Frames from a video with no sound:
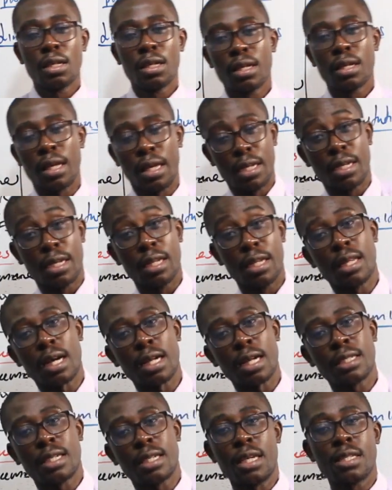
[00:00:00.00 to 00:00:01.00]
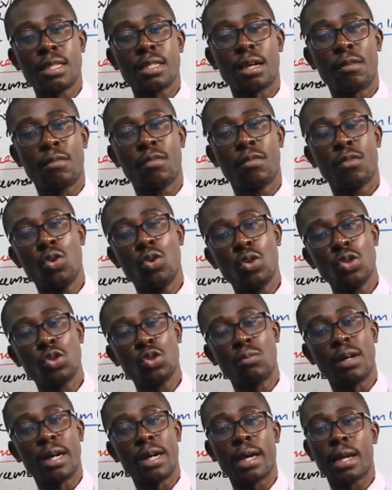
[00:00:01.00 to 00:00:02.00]
and in that case, I've gone to
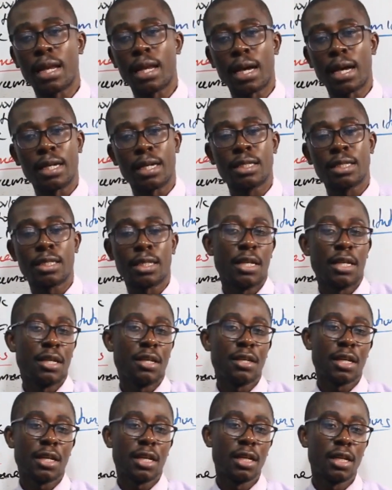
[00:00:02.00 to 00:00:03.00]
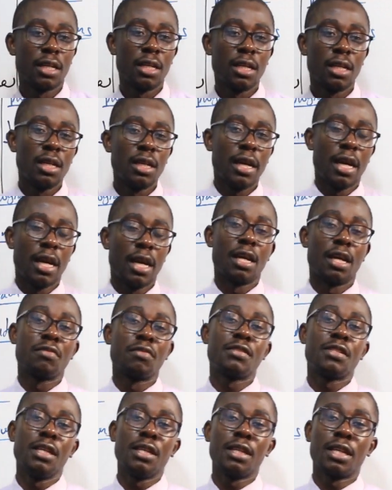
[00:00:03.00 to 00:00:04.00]
my client area and I've
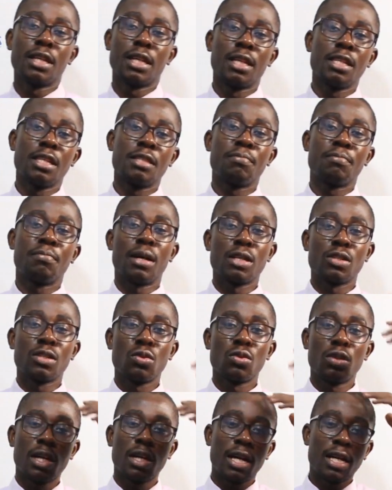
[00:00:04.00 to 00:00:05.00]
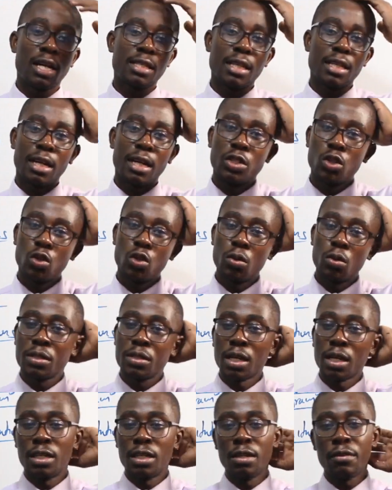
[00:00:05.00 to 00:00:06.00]
seen that this person adopts
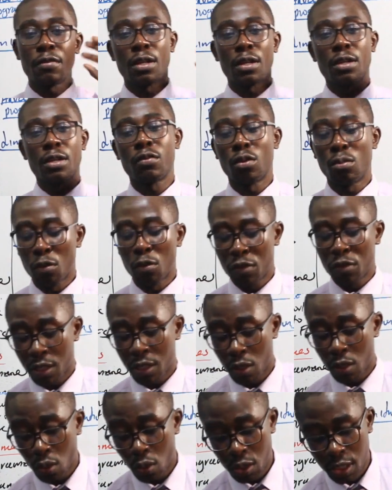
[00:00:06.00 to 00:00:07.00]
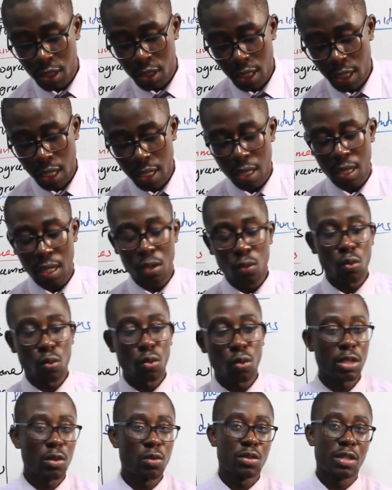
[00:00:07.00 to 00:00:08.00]
a different form of technology other than what
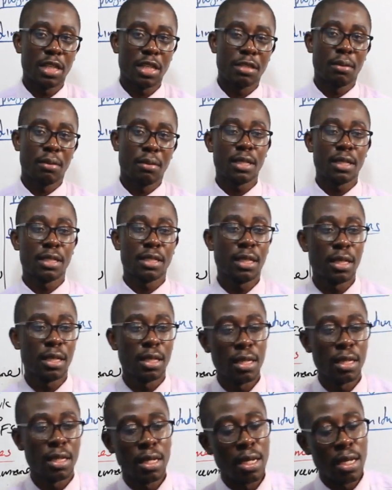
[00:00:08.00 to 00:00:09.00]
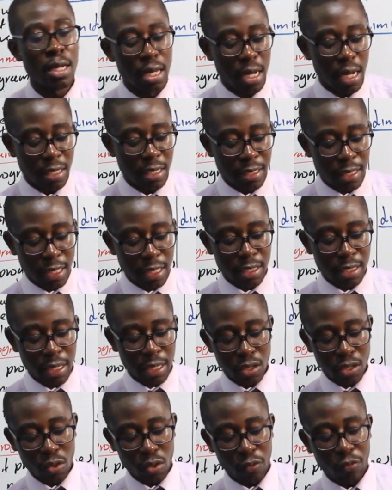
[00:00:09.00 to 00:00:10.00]
I was expecting. As such
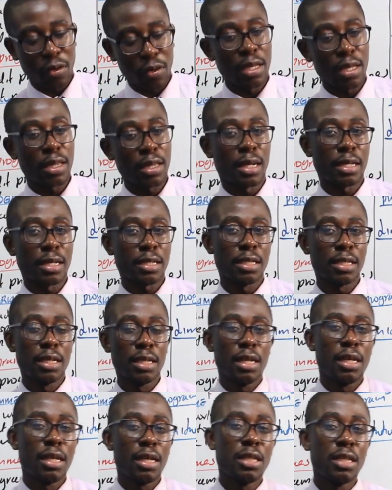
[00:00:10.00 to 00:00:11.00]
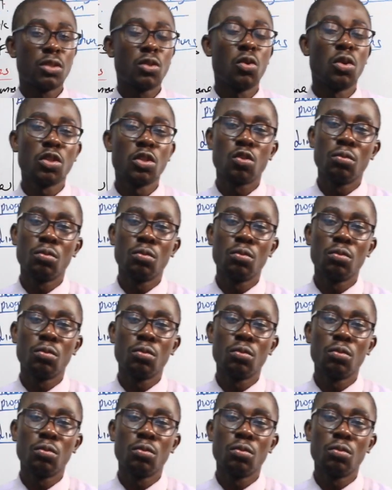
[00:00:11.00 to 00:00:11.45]
case, you'll find that it's going to